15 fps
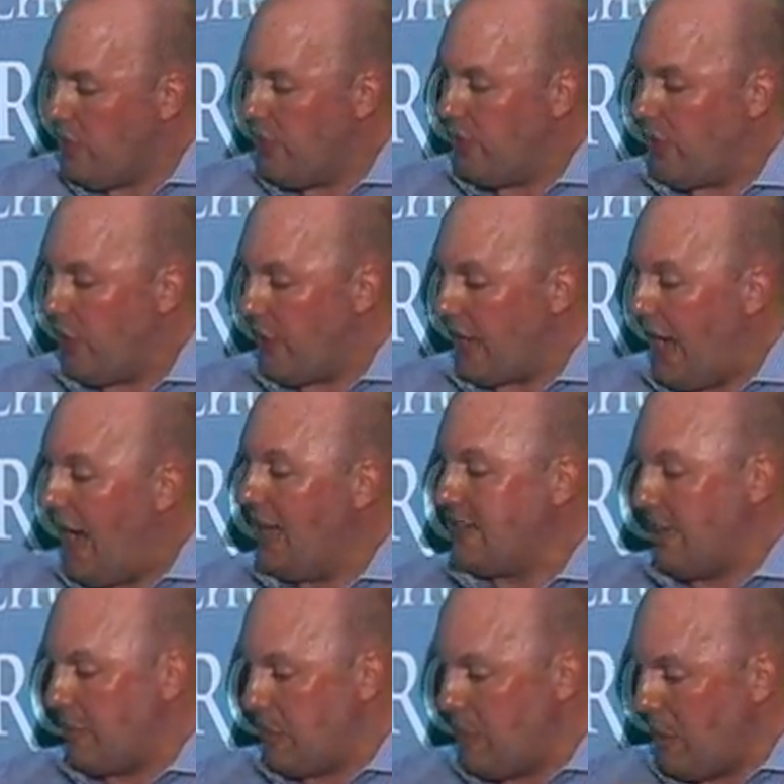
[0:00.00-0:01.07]
So the
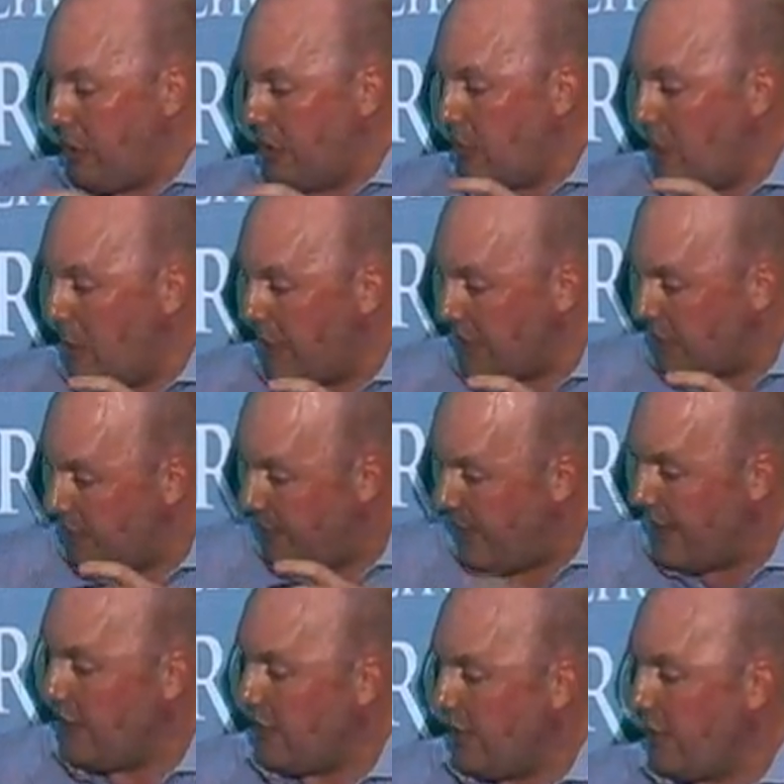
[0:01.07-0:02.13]
concept that people can be able to
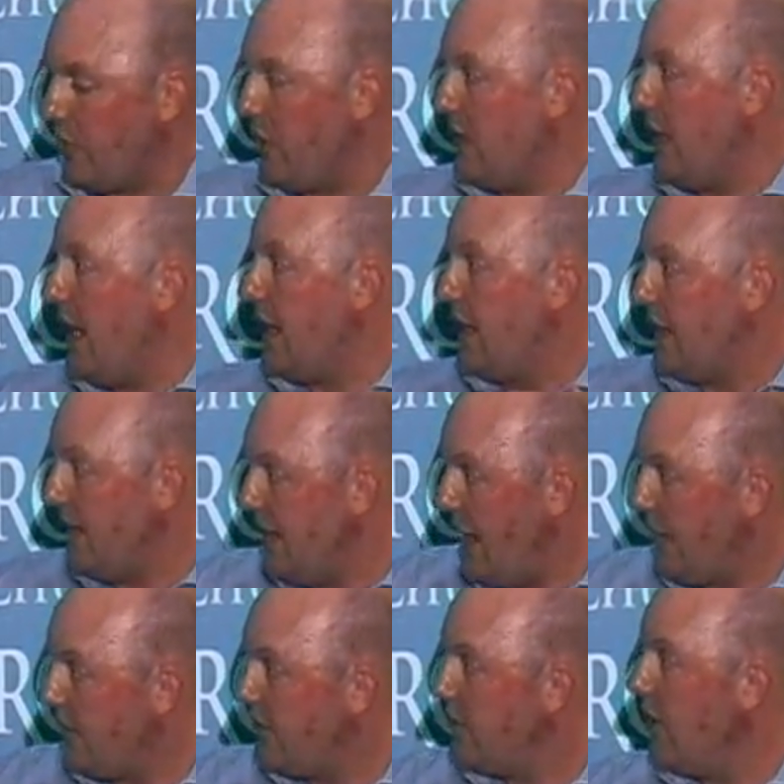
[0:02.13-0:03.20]
find each other online,
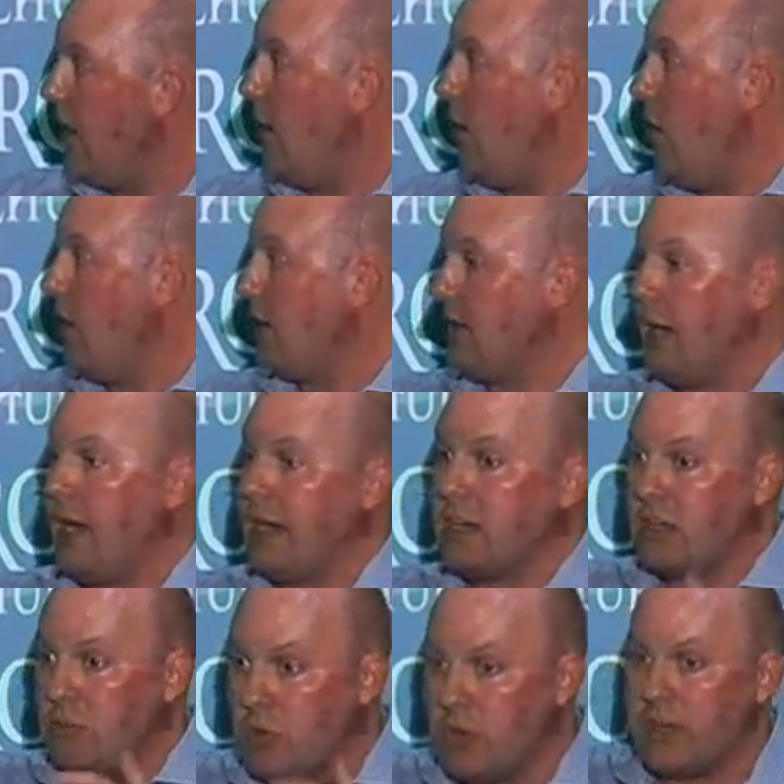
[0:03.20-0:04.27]
connect online,
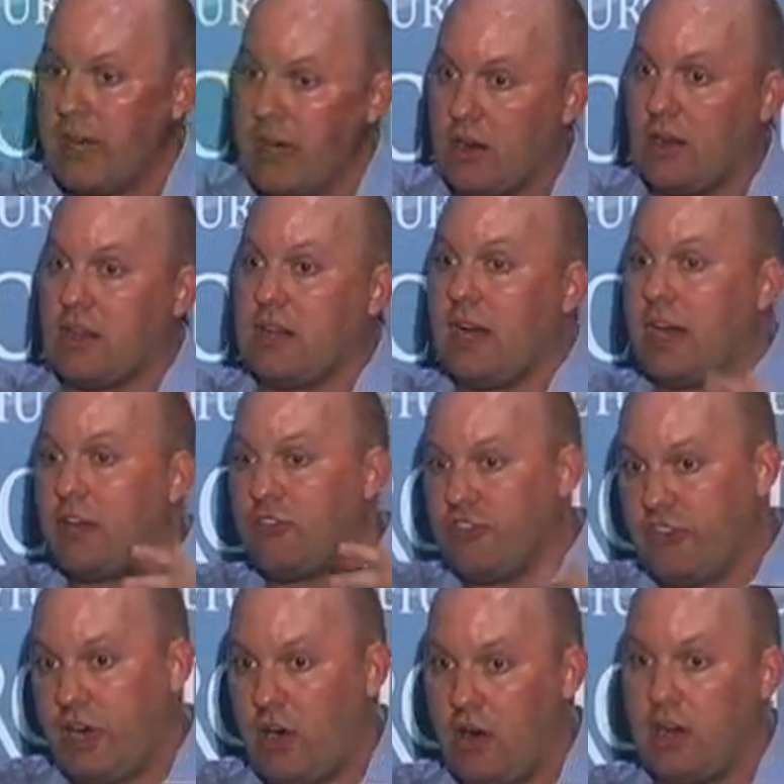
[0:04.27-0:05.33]
communicate online,
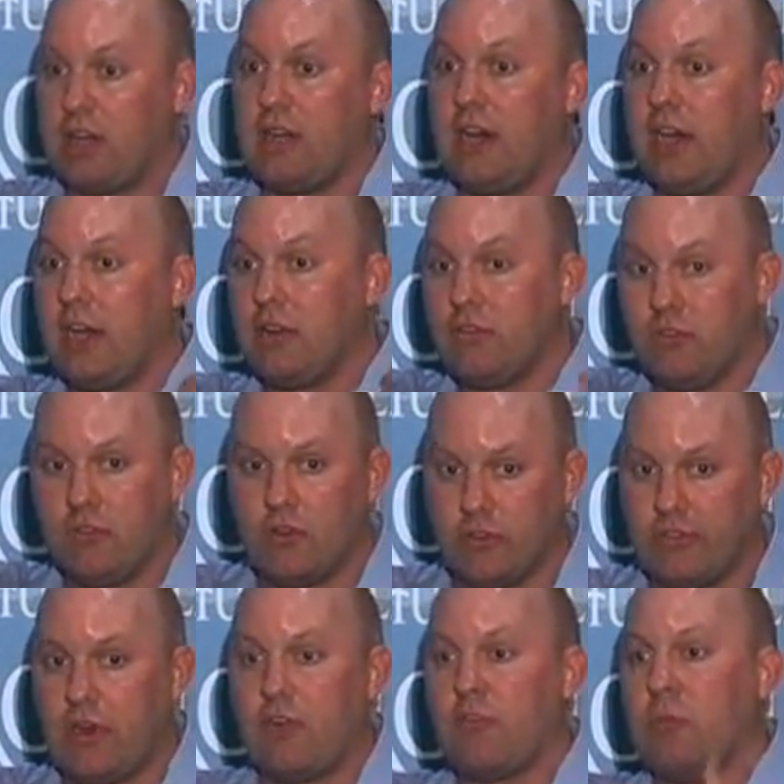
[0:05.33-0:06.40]
share online, you know,
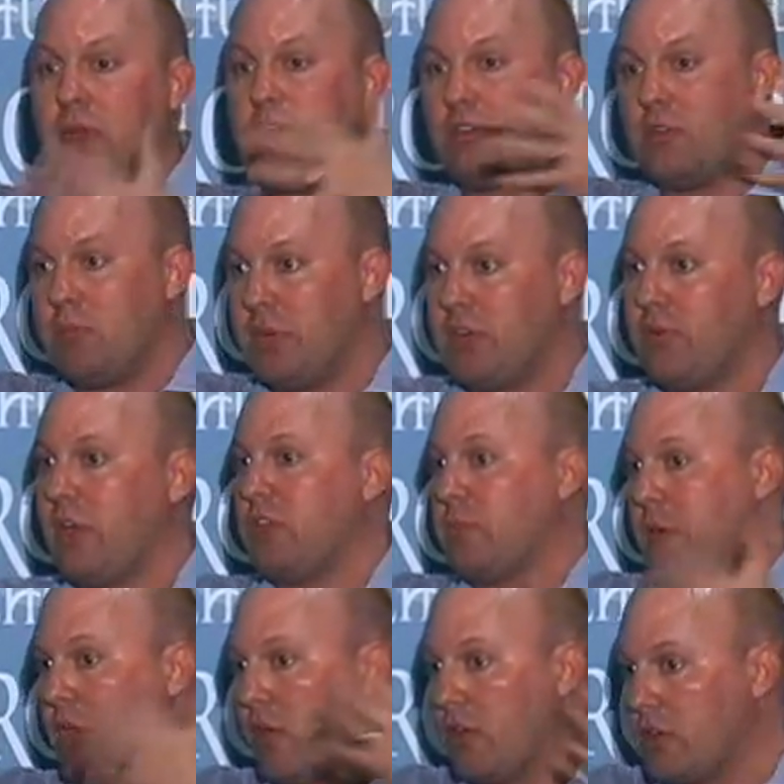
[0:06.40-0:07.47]
share information, be
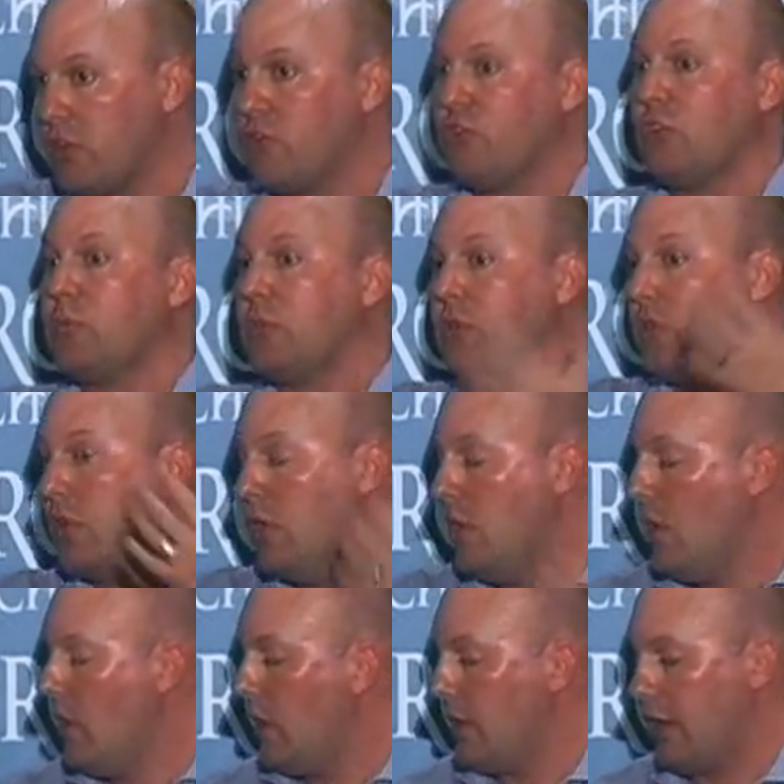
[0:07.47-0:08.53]
transparent, contribute,
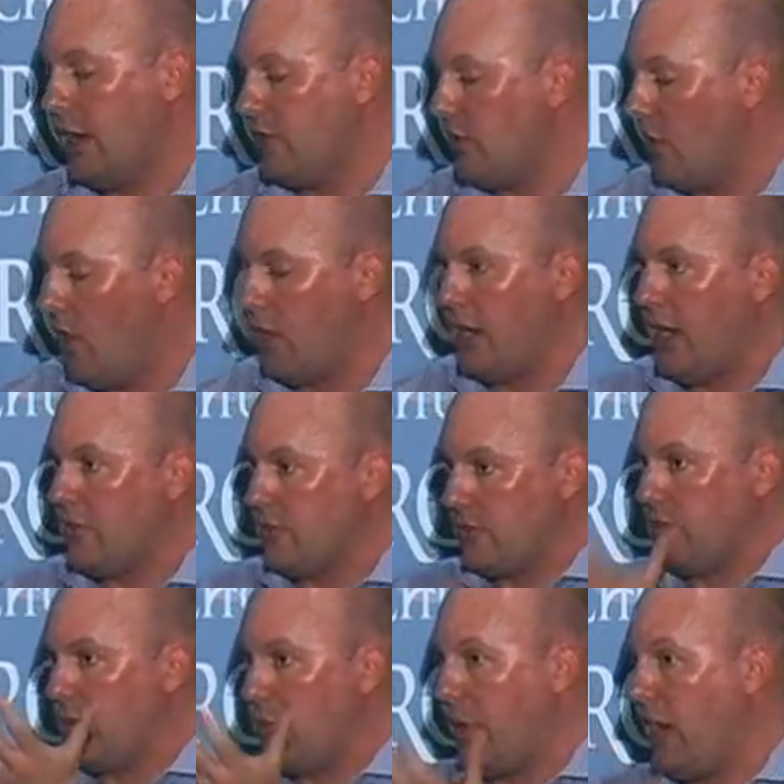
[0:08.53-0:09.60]
engage in all kinds of
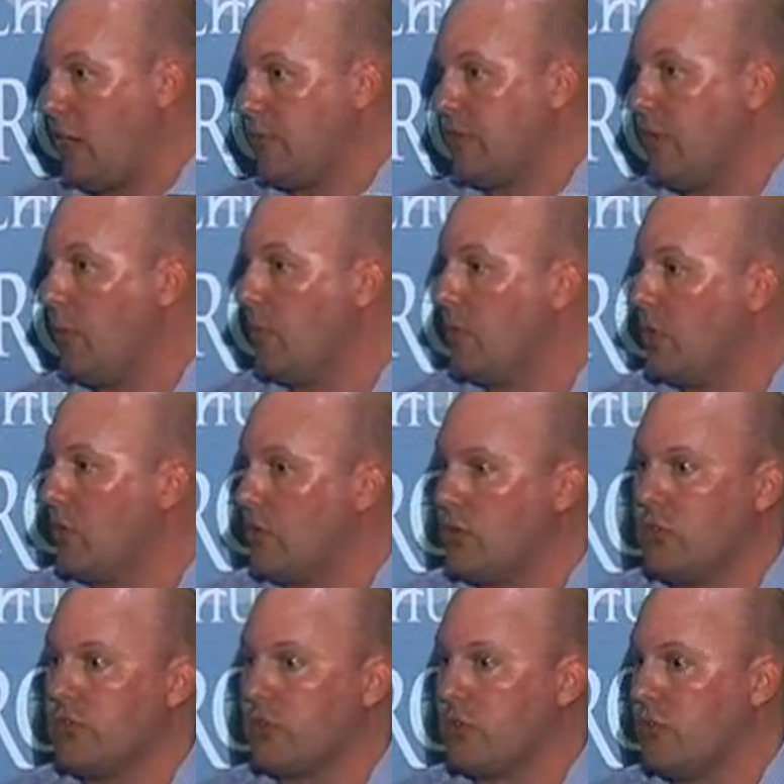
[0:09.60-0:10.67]
sort of bottoms-up, you know,
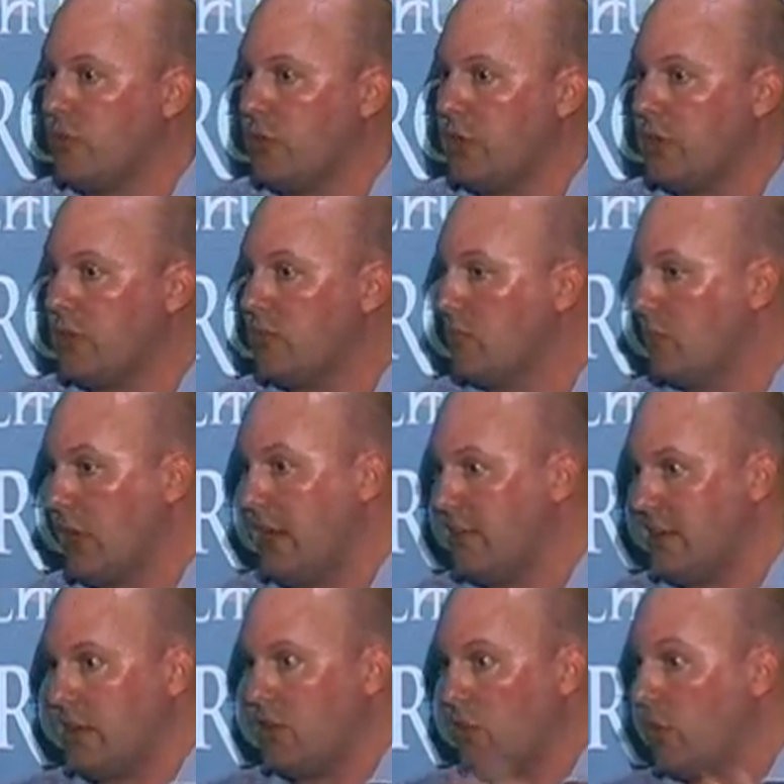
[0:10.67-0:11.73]
user-contributed,
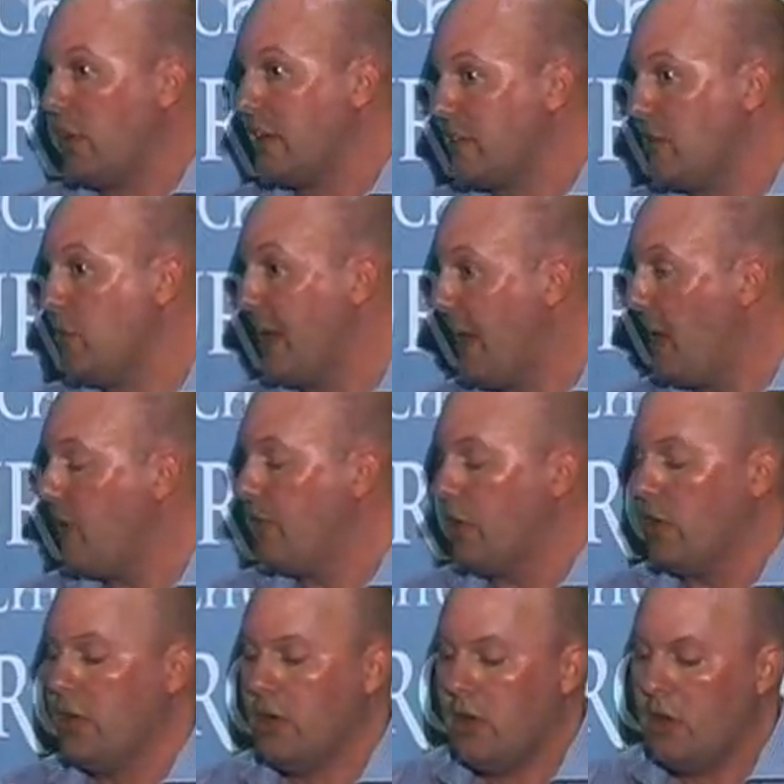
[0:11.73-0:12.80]
content-oriented behavior.